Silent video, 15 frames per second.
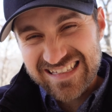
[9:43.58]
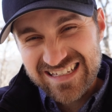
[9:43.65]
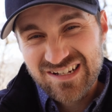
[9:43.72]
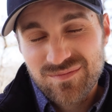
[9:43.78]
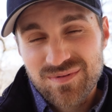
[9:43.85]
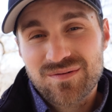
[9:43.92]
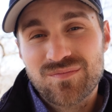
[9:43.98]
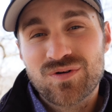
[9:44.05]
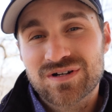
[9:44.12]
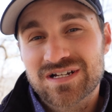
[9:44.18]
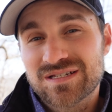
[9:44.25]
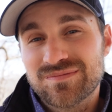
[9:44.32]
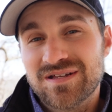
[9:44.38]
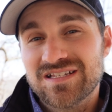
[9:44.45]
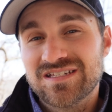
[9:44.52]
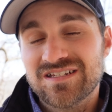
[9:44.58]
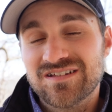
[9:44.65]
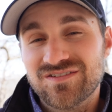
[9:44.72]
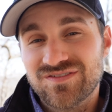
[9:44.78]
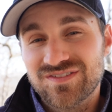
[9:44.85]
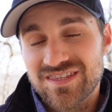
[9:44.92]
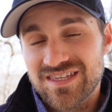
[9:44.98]
a little bit more
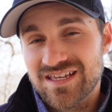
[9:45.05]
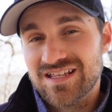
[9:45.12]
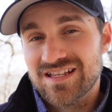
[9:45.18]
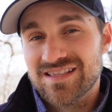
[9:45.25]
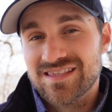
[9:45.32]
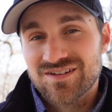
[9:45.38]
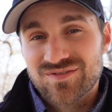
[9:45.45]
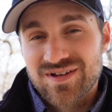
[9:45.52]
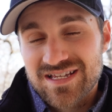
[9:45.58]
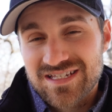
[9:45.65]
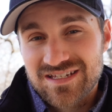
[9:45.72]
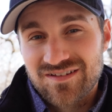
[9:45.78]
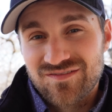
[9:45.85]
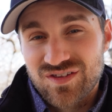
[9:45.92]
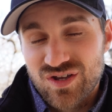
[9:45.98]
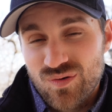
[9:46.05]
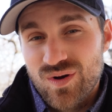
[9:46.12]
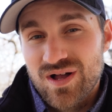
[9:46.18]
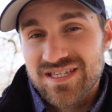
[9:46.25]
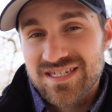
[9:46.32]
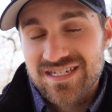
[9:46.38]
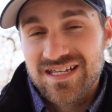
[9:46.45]
expensive than the rest of the
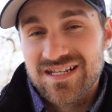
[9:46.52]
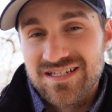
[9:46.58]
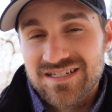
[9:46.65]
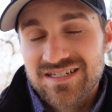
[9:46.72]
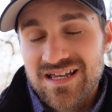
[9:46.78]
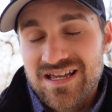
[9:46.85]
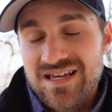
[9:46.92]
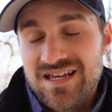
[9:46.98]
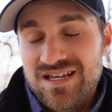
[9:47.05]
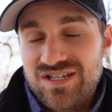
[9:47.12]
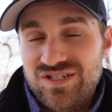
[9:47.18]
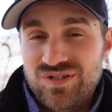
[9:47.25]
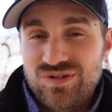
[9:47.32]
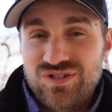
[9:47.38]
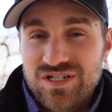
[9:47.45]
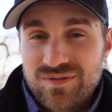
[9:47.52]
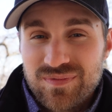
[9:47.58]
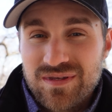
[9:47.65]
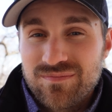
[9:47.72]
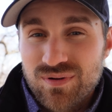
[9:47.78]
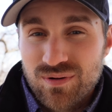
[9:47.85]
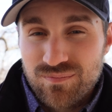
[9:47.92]
Quad Cities. So just
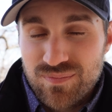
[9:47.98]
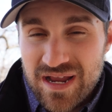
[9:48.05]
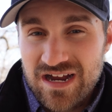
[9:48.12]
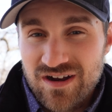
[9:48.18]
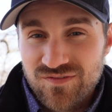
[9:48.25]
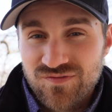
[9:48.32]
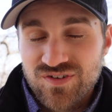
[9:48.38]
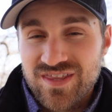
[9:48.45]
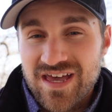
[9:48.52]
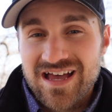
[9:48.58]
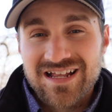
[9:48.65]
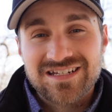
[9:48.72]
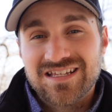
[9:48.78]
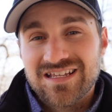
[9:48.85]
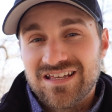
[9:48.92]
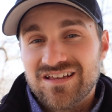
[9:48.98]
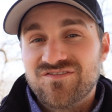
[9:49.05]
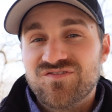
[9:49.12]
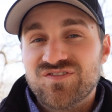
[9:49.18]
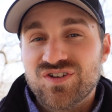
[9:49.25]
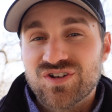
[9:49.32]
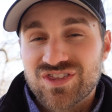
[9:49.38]
be prepared for that
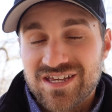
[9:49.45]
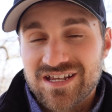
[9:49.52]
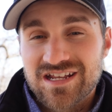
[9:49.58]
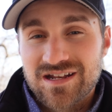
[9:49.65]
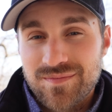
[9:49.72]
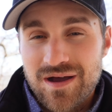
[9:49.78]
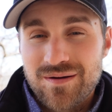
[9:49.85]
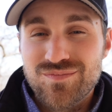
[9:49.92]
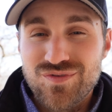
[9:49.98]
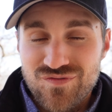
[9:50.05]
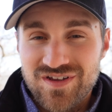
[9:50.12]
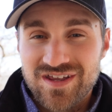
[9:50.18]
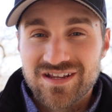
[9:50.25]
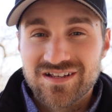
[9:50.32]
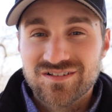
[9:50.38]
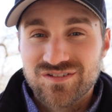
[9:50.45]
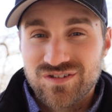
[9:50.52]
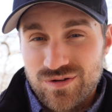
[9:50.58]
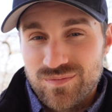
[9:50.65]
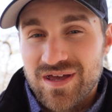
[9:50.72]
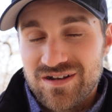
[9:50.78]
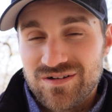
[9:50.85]
if you're thinking about moving
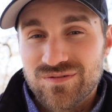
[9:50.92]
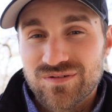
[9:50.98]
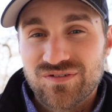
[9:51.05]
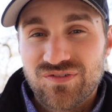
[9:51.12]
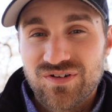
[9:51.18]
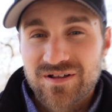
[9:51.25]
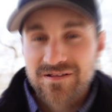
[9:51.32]
to Bettendorf.